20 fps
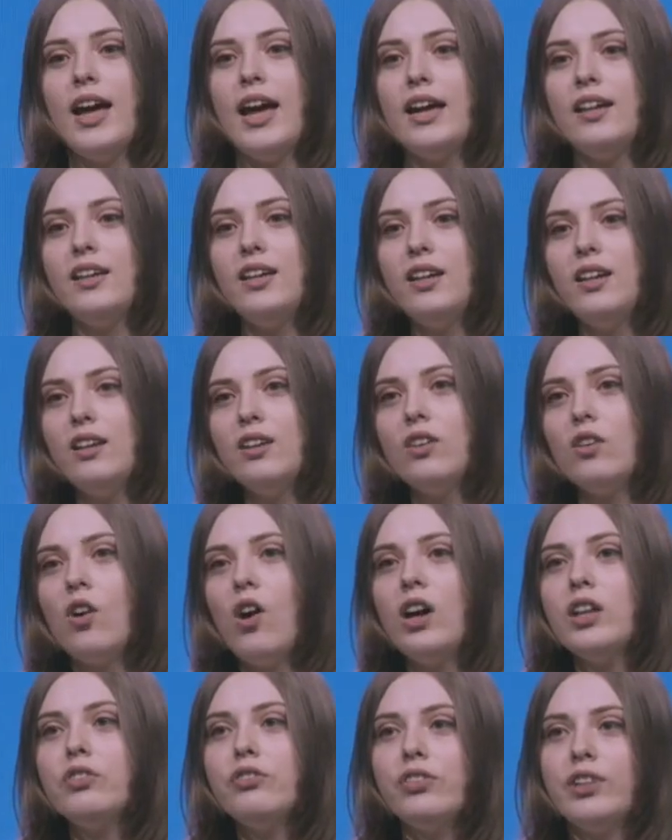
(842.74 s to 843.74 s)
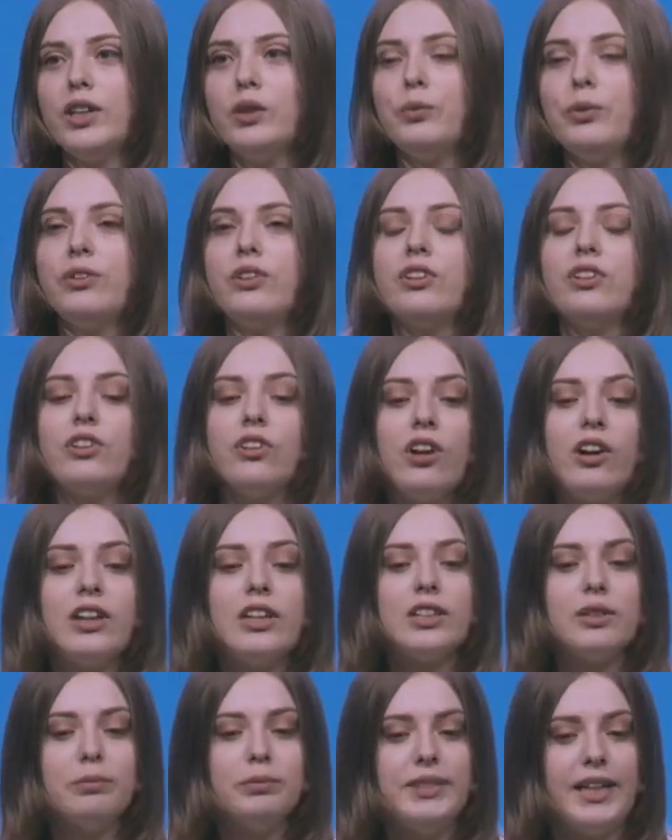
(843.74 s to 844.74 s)
any conflict with
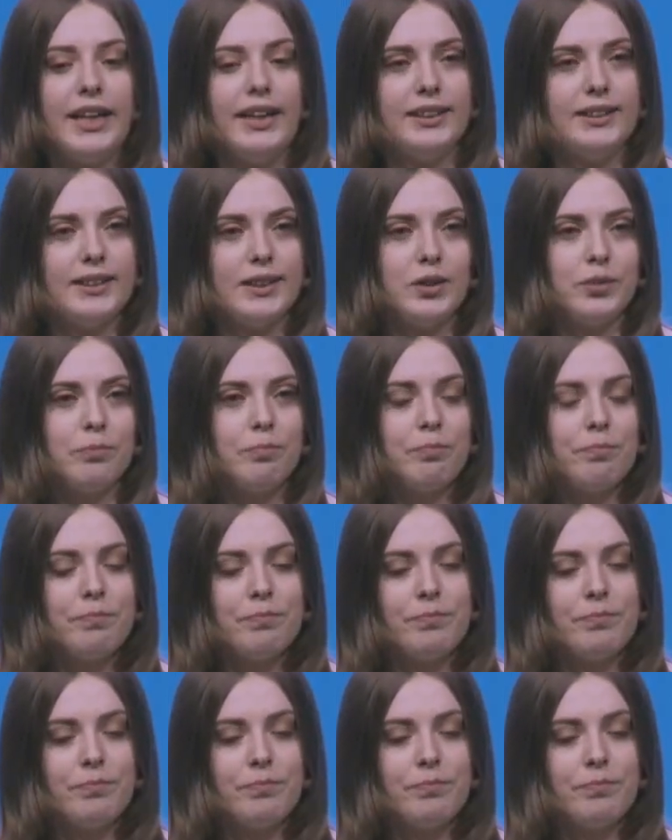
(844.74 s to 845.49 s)
concurrent updates.